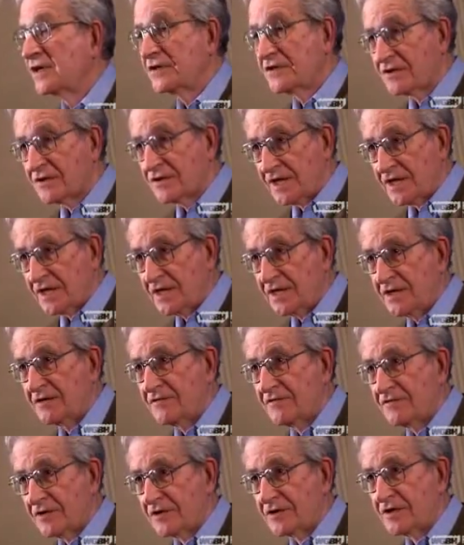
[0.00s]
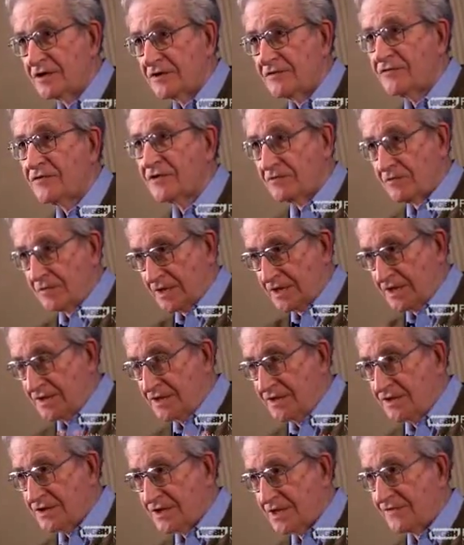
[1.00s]
So they voted for
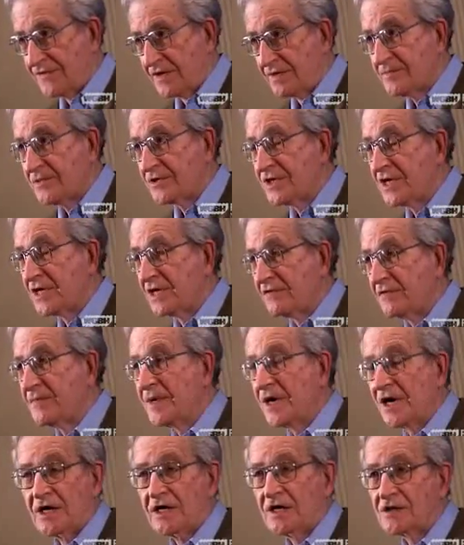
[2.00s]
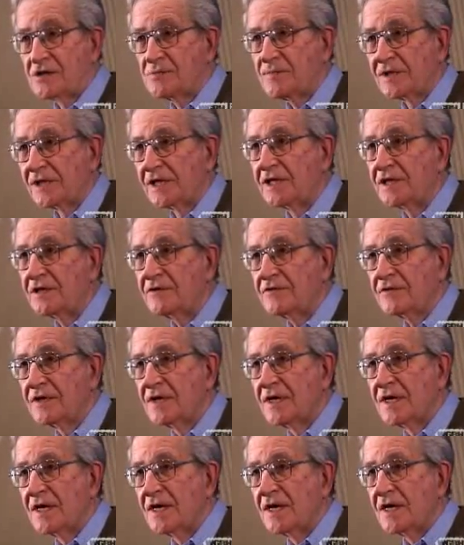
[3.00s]
what 70% of Americans believe,
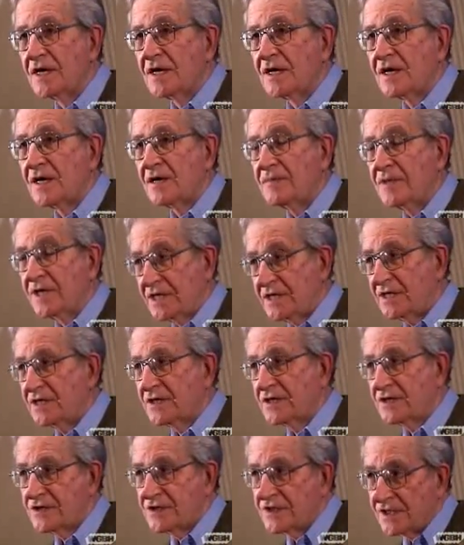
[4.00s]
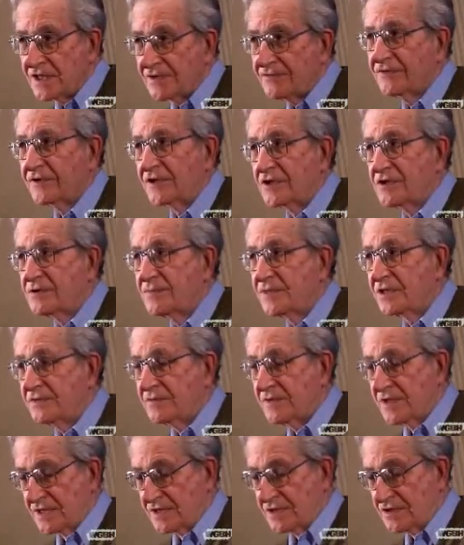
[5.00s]
but there's a difference
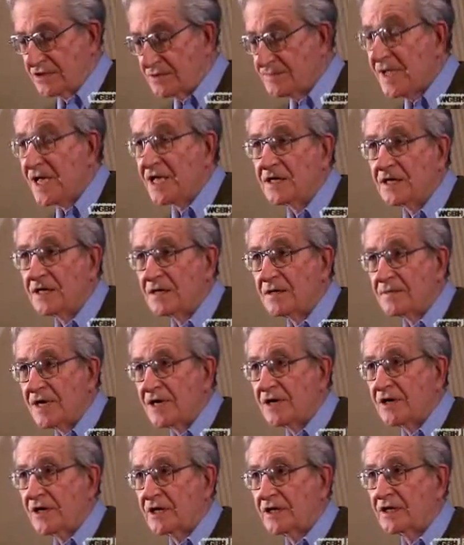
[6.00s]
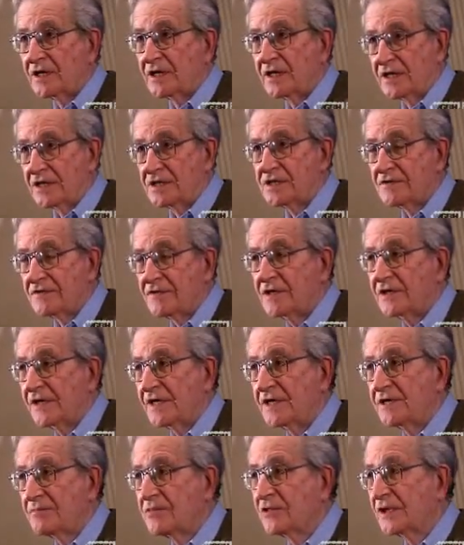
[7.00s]
between Spain and America, and it's a
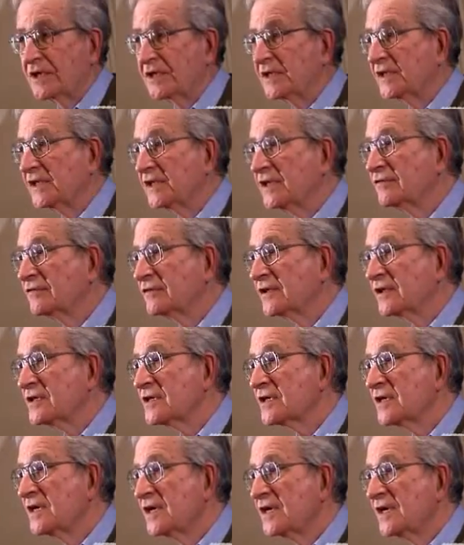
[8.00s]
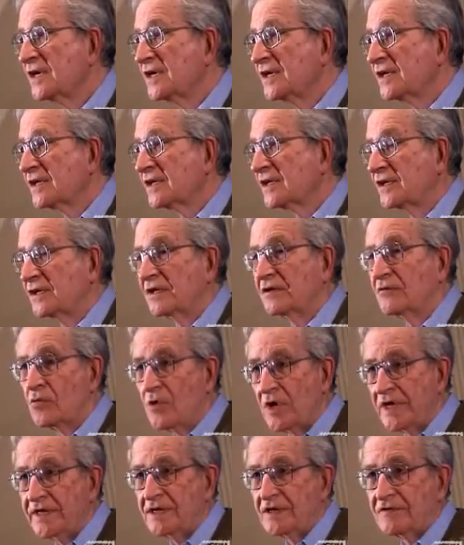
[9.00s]
very important difference.
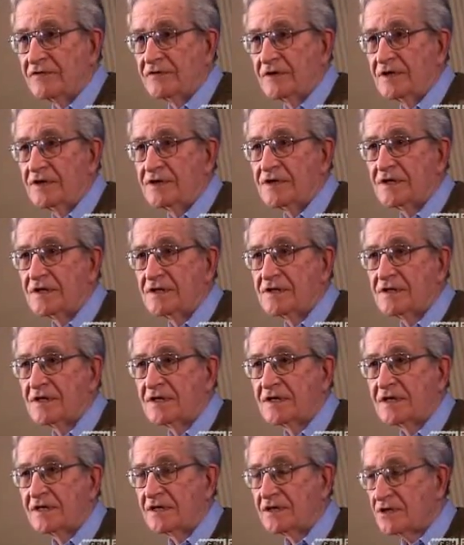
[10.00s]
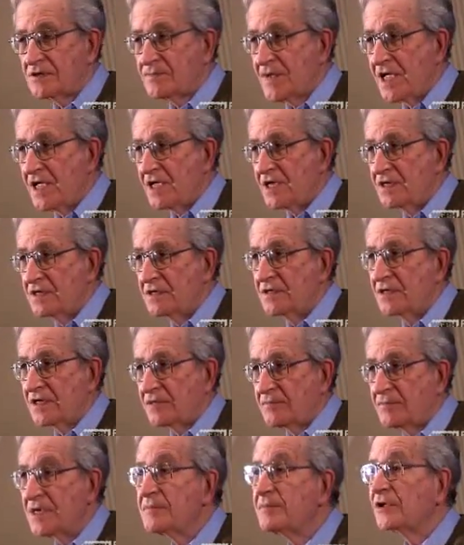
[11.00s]
One difference is that in
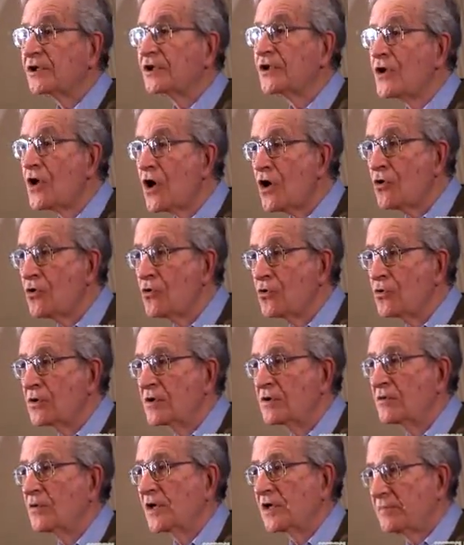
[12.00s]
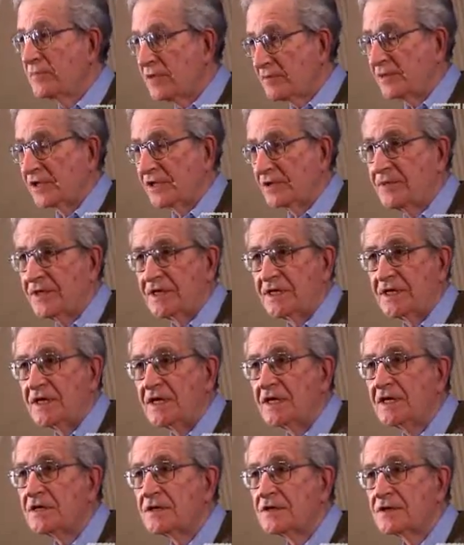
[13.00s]
Spain, people know what public
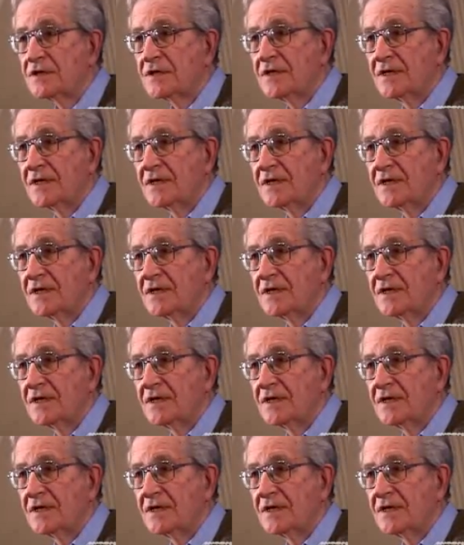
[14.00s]
opinion is.